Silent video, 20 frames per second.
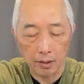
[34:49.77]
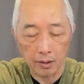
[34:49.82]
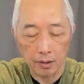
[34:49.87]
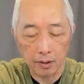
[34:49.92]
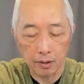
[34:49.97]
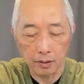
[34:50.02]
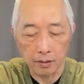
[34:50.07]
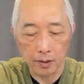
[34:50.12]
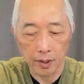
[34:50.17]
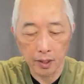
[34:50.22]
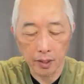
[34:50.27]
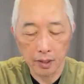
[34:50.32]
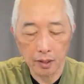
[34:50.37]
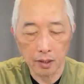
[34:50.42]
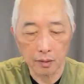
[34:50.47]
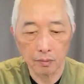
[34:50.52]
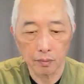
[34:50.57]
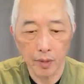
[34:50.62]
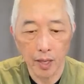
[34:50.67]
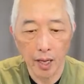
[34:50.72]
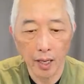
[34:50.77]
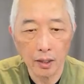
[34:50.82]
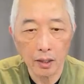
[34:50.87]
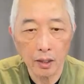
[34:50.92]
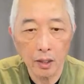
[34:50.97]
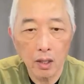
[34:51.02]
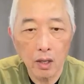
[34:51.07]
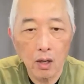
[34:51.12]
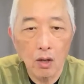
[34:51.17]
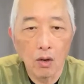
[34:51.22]
All right, come back.
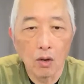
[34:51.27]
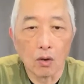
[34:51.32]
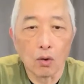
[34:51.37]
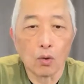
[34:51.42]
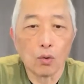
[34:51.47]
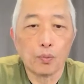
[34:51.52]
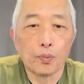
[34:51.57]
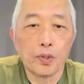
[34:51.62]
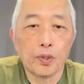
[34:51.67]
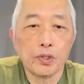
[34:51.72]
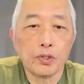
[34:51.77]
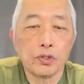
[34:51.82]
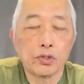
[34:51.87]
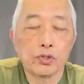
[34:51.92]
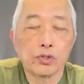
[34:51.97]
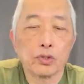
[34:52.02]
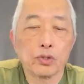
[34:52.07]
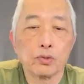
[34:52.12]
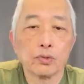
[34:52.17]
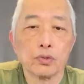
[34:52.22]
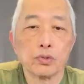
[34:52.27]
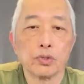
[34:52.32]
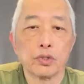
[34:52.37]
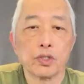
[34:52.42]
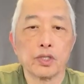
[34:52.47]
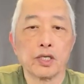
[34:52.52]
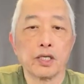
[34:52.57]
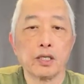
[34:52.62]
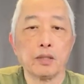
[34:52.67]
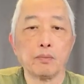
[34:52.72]
Open your shoulder,
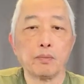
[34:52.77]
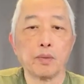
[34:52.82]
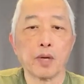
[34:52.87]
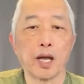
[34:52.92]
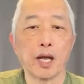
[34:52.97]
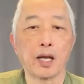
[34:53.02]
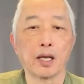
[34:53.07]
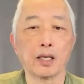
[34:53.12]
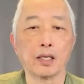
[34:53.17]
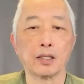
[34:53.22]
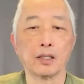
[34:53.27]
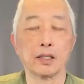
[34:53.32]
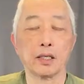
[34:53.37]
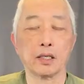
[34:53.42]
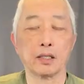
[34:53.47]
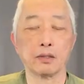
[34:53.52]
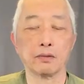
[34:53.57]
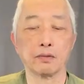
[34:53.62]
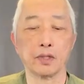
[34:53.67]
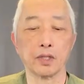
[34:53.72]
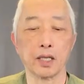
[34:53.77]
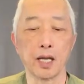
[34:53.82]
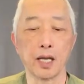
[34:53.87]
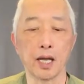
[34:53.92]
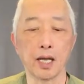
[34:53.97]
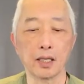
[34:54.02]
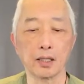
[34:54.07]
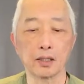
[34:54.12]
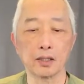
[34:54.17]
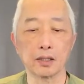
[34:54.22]
lean back, and then
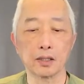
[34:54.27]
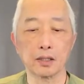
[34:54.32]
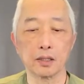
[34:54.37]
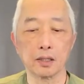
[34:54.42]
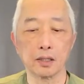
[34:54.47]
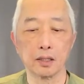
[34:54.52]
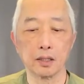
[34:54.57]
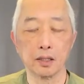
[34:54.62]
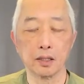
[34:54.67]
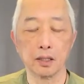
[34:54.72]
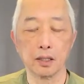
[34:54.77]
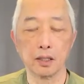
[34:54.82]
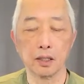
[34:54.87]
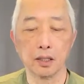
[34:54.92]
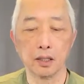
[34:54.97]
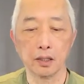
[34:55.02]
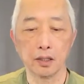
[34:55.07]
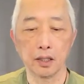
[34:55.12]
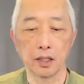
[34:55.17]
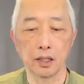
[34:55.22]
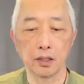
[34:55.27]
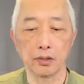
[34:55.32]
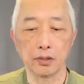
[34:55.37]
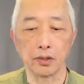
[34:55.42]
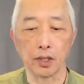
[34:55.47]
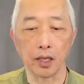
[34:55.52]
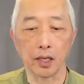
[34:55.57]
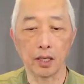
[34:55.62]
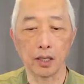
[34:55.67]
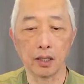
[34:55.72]
relax. Take your
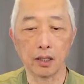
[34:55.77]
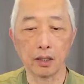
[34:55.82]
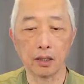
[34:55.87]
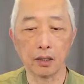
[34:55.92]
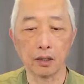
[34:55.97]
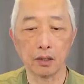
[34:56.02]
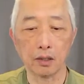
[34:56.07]
hand.